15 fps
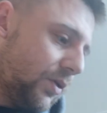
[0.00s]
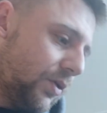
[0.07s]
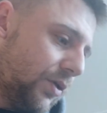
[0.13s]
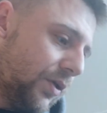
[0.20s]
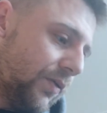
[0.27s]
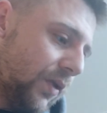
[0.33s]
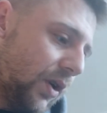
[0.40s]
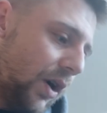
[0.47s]

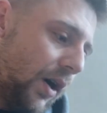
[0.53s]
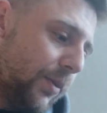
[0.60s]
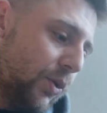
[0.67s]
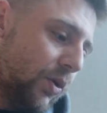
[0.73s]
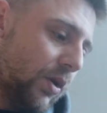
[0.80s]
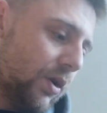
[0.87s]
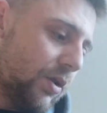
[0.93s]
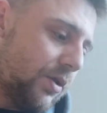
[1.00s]
good reliable
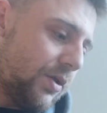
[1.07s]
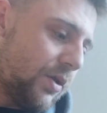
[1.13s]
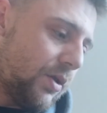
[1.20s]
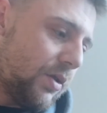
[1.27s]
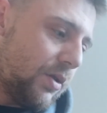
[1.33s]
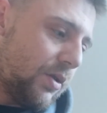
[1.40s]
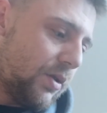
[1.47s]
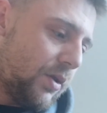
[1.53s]
hooks.
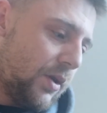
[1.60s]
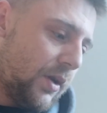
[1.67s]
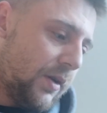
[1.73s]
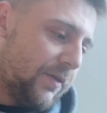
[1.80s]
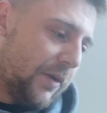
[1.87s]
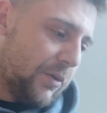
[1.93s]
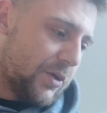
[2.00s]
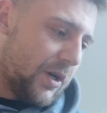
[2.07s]

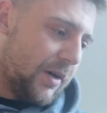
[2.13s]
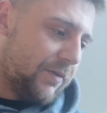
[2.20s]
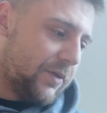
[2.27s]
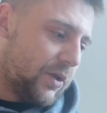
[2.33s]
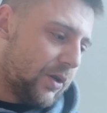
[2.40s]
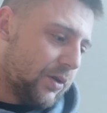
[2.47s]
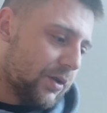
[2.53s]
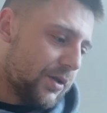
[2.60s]
If I was going for
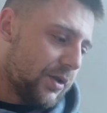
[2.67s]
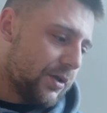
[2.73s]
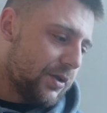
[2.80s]
congers,